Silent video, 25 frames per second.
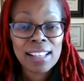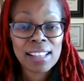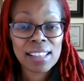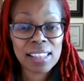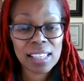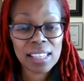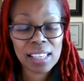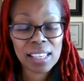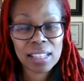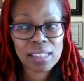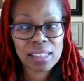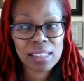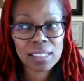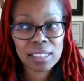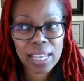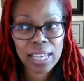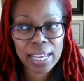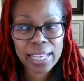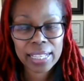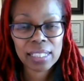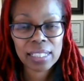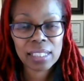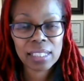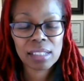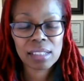then the
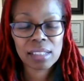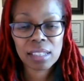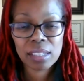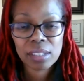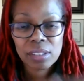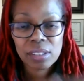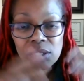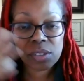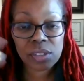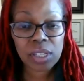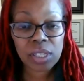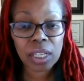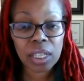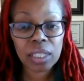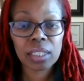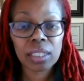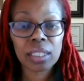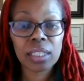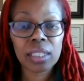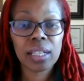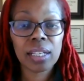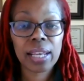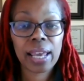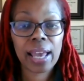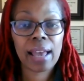likelihood that you're
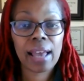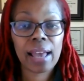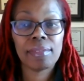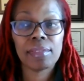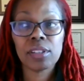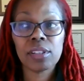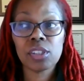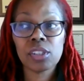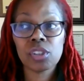suddenly going to have an